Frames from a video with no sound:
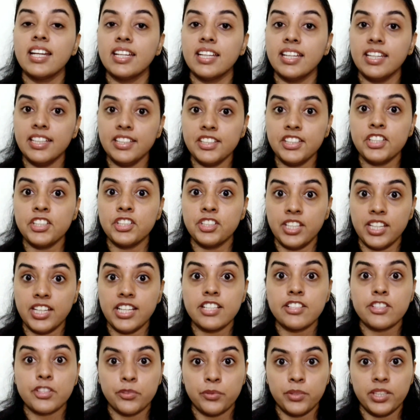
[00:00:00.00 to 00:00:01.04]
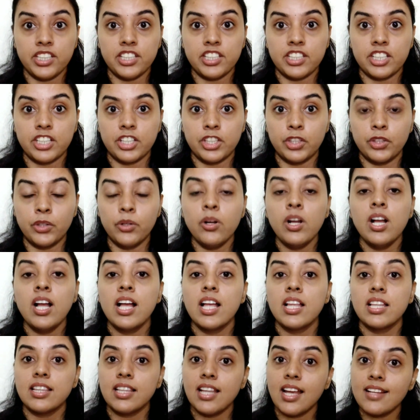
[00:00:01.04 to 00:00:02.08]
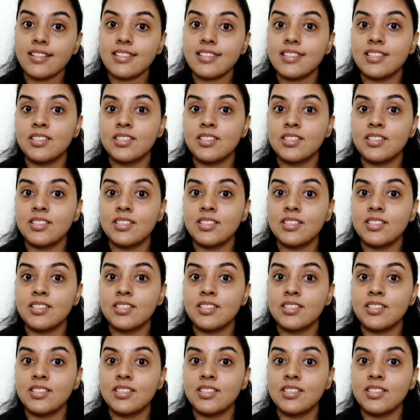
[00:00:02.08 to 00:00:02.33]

In today's video, let's